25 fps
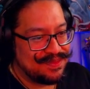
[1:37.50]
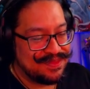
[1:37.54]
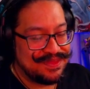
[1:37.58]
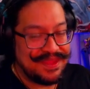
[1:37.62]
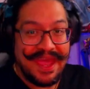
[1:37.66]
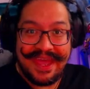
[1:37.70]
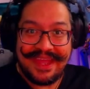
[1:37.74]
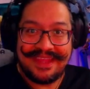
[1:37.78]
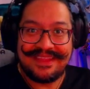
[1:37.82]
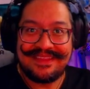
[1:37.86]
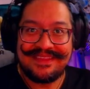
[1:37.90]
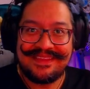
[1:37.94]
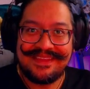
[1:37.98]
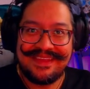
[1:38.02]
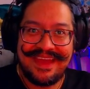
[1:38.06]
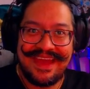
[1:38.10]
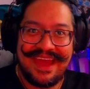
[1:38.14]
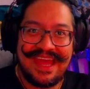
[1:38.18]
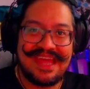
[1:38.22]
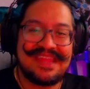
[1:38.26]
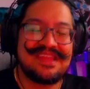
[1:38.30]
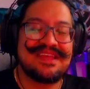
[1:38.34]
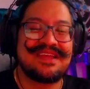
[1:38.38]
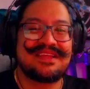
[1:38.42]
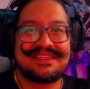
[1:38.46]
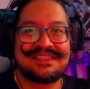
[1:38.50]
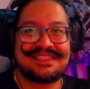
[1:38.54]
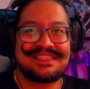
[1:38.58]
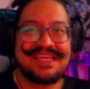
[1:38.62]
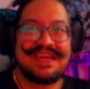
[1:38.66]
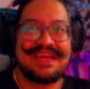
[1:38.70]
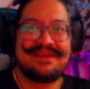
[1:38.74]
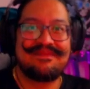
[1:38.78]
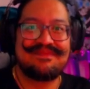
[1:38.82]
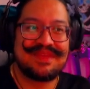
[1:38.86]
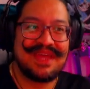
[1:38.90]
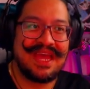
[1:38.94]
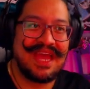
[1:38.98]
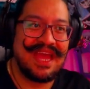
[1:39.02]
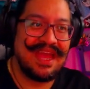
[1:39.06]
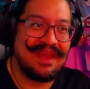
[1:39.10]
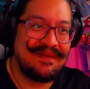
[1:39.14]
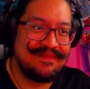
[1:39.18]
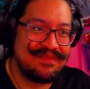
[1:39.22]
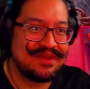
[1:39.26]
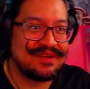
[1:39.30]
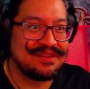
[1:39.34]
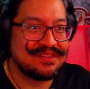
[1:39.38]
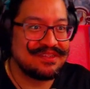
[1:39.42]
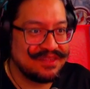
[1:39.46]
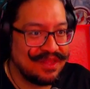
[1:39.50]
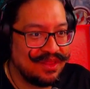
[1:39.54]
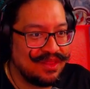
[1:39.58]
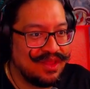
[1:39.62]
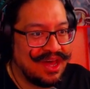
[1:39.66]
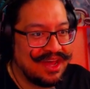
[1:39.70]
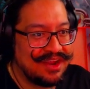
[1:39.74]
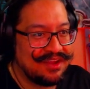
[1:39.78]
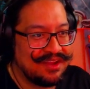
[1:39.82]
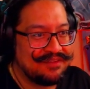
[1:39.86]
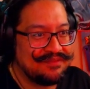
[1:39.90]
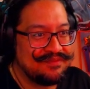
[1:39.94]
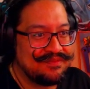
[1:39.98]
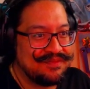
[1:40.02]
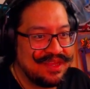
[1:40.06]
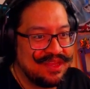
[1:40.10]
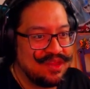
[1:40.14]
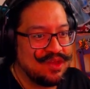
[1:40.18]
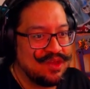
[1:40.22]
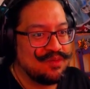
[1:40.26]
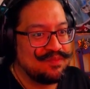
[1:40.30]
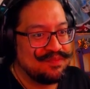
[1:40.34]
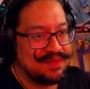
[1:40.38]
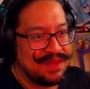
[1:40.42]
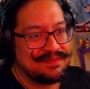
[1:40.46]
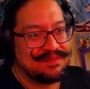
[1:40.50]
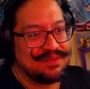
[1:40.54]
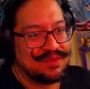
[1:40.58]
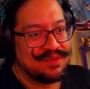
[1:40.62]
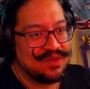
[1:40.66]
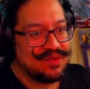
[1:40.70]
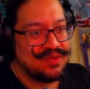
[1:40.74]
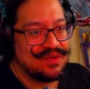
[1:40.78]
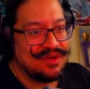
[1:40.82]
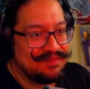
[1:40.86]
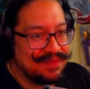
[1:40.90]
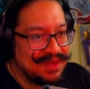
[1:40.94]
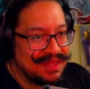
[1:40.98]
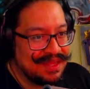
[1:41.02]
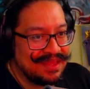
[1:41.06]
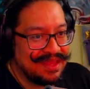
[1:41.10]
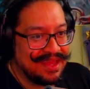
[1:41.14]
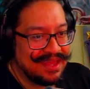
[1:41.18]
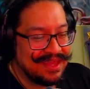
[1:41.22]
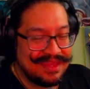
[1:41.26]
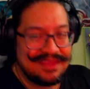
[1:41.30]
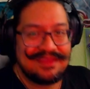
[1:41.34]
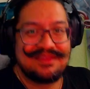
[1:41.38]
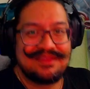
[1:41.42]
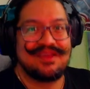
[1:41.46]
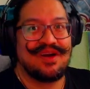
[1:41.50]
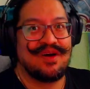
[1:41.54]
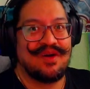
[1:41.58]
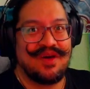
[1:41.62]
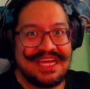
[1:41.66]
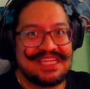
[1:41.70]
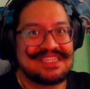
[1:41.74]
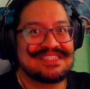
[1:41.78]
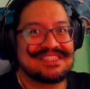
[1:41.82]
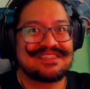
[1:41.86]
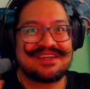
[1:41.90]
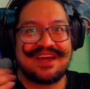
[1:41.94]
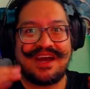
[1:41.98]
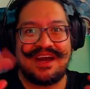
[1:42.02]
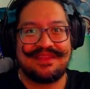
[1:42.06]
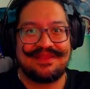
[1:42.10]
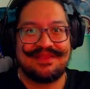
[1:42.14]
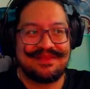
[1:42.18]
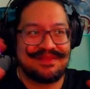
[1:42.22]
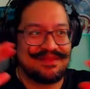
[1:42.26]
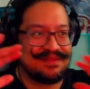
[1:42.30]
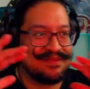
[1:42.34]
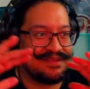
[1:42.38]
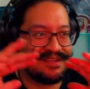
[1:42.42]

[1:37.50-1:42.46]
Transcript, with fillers: dead and at the same time there's a lot of you know people who have been like no it's gone.